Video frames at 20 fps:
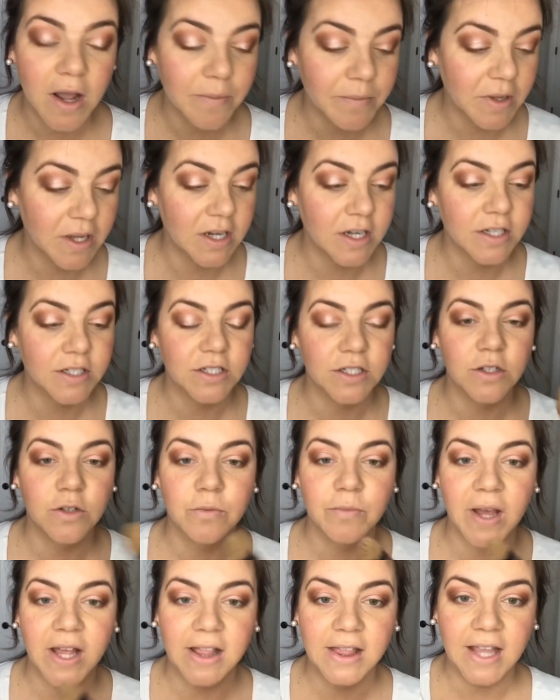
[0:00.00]
I'm gonna
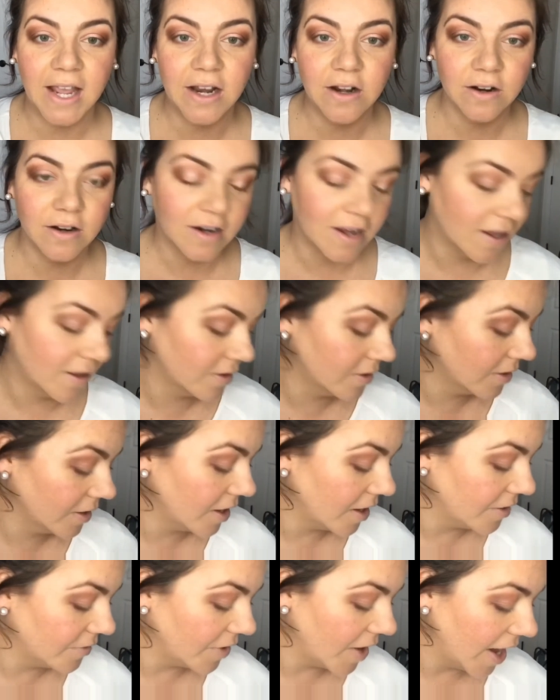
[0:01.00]
do my lighter
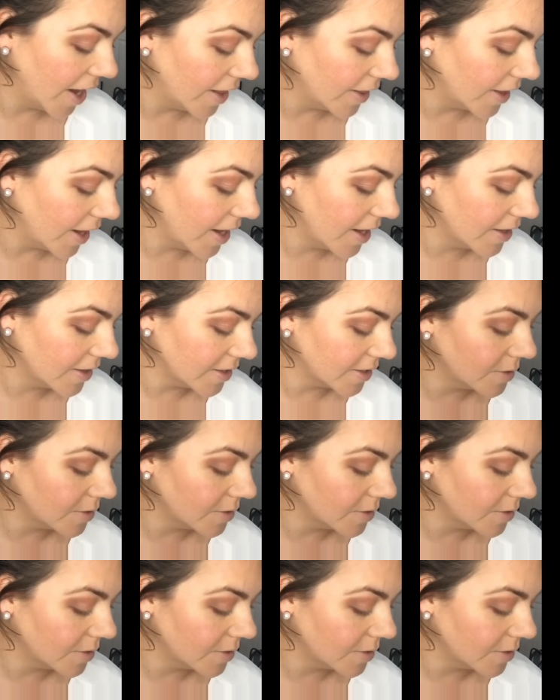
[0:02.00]
color of highlight.